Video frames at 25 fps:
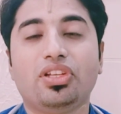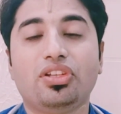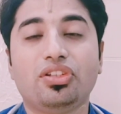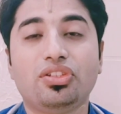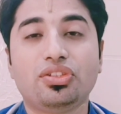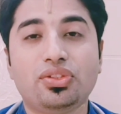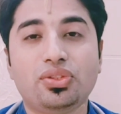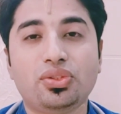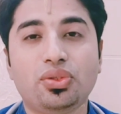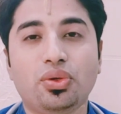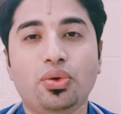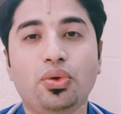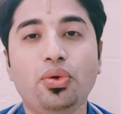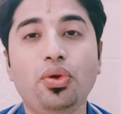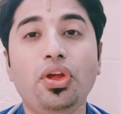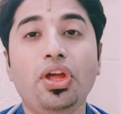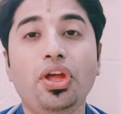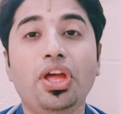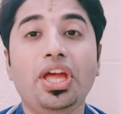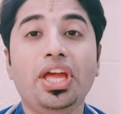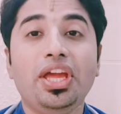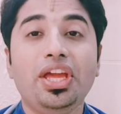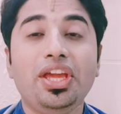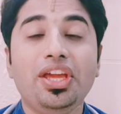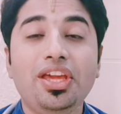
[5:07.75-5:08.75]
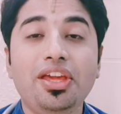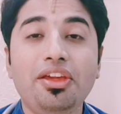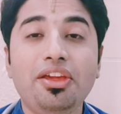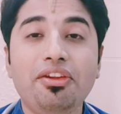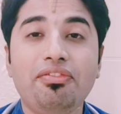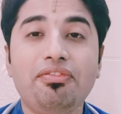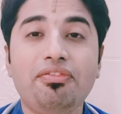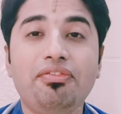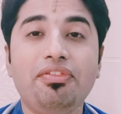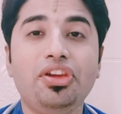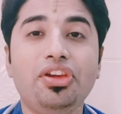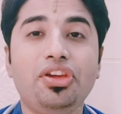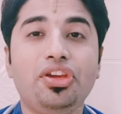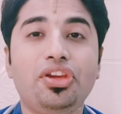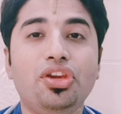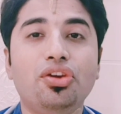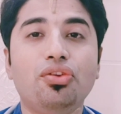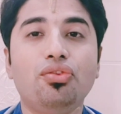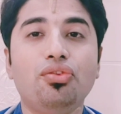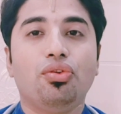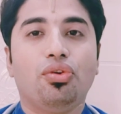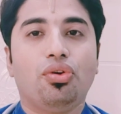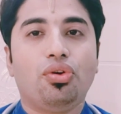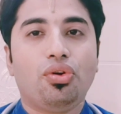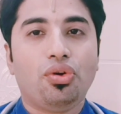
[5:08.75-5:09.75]
So if we
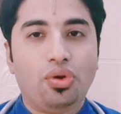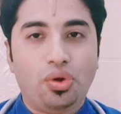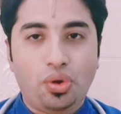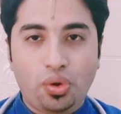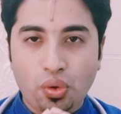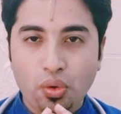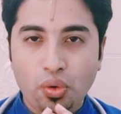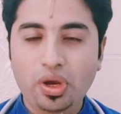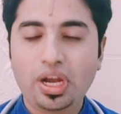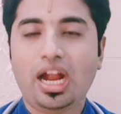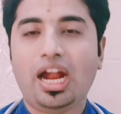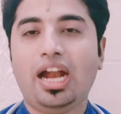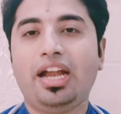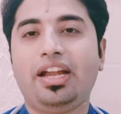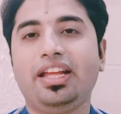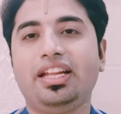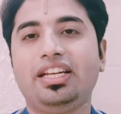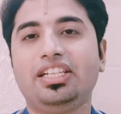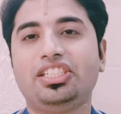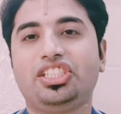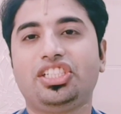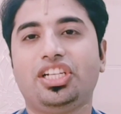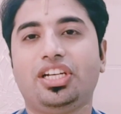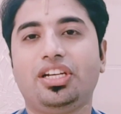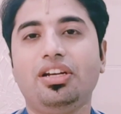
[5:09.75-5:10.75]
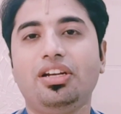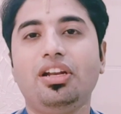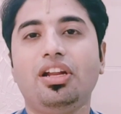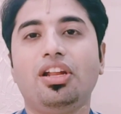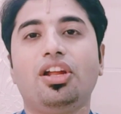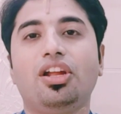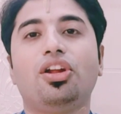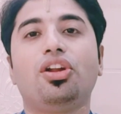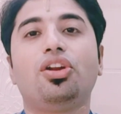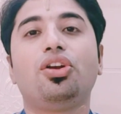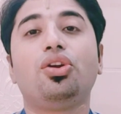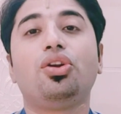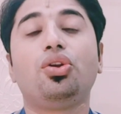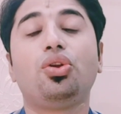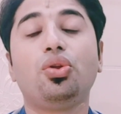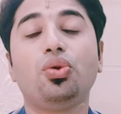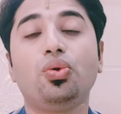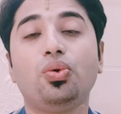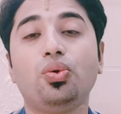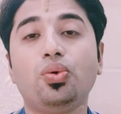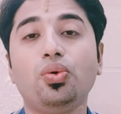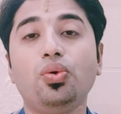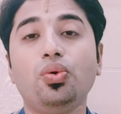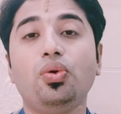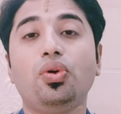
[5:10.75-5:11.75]
give good attention
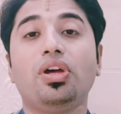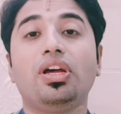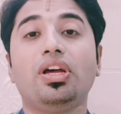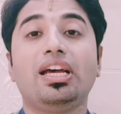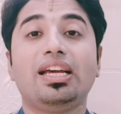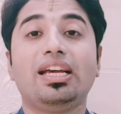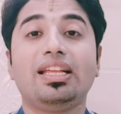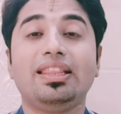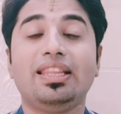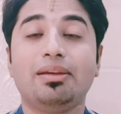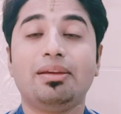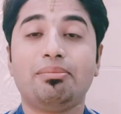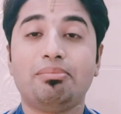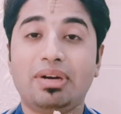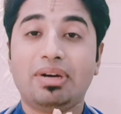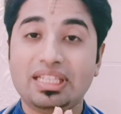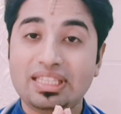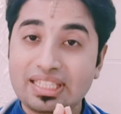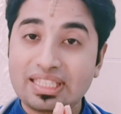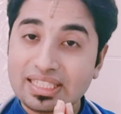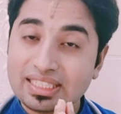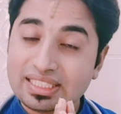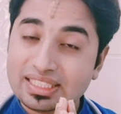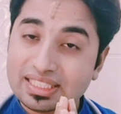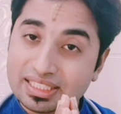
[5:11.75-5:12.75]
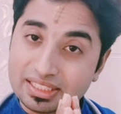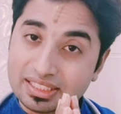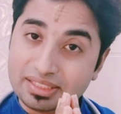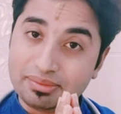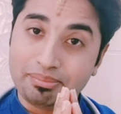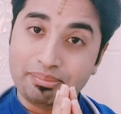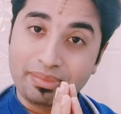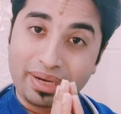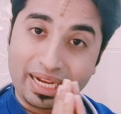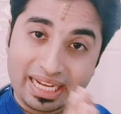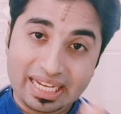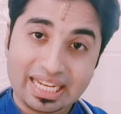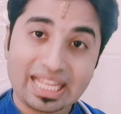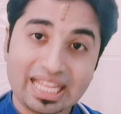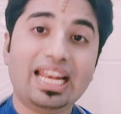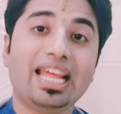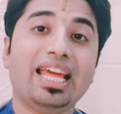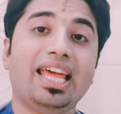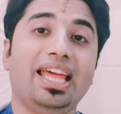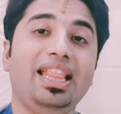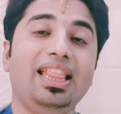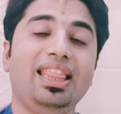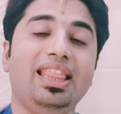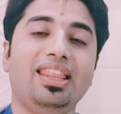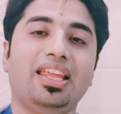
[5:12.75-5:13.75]
to the mother's mental
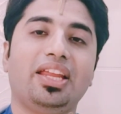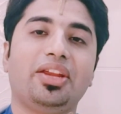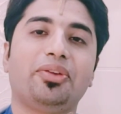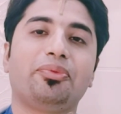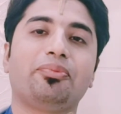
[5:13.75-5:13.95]
health